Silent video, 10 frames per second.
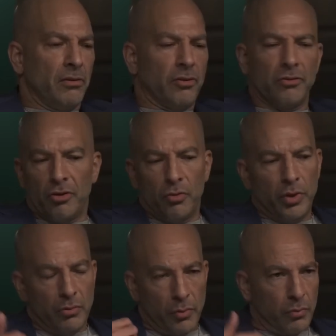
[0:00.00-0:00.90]
so
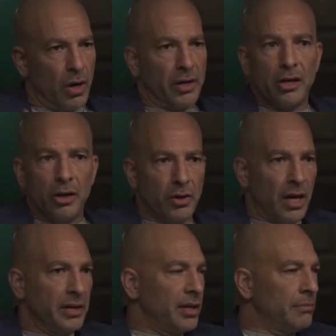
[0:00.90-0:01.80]
we run a code
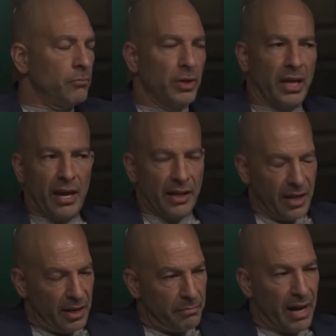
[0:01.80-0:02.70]
on him. We can't
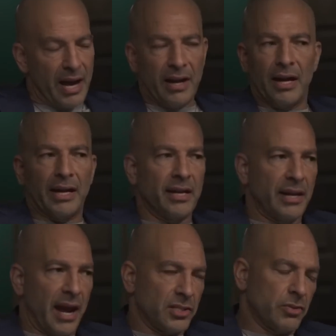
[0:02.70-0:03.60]
get him back. I get
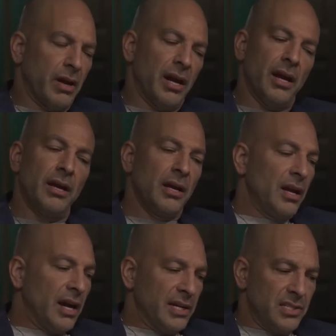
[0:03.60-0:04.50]
an X-ray.
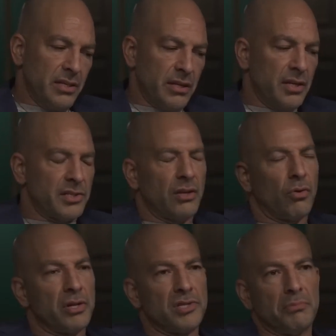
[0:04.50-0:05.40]
I see that his
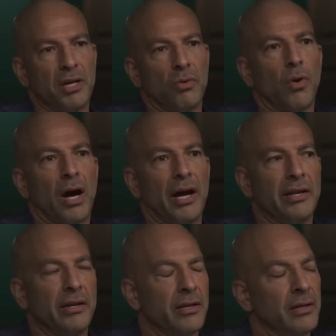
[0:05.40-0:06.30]
aorta is a bit
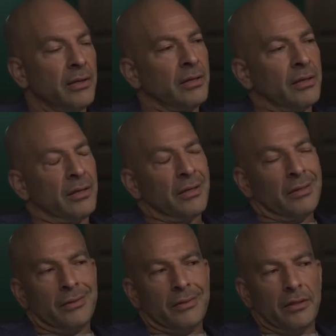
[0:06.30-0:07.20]
wide.
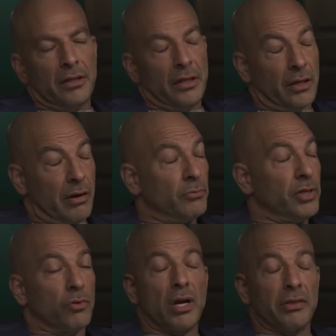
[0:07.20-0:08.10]
You know,
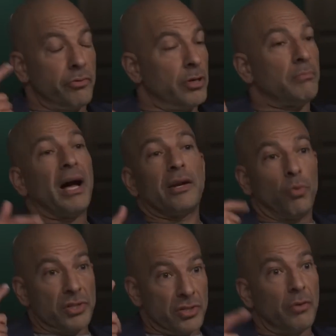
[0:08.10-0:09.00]
you're running through your
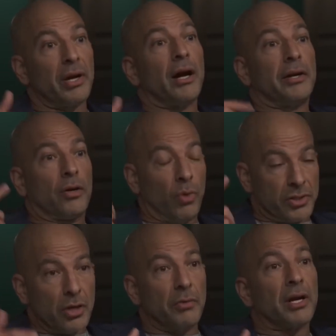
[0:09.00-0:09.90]
mind, what's going on here?
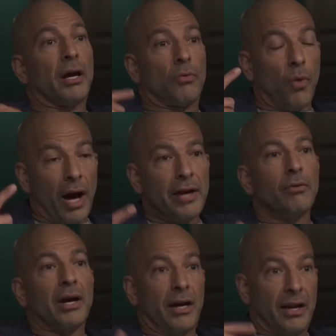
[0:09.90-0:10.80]
What's going on? Why
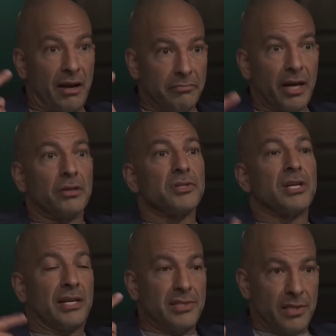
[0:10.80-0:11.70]
do I not have vital
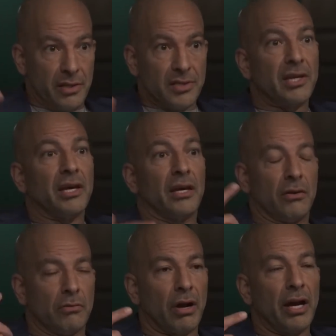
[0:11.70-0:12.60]
signs in this
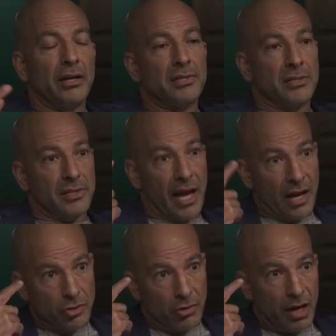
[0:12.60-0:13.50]
kid, right? Is this
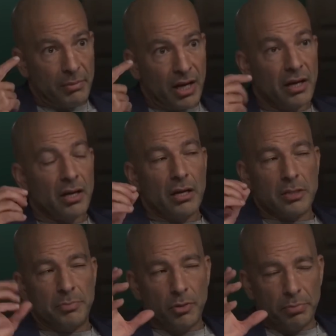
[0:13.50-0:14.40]
head trauma?
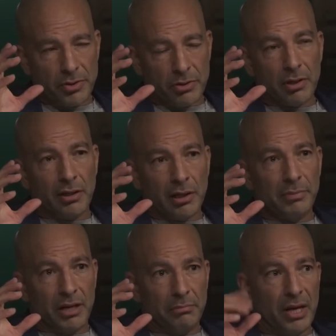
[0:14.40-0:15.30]
His pupils are a little
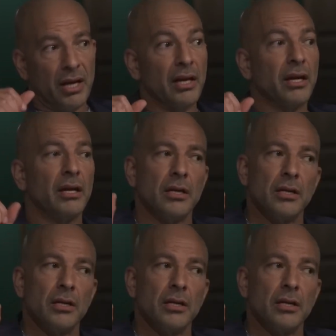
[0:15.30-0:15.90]
bit big,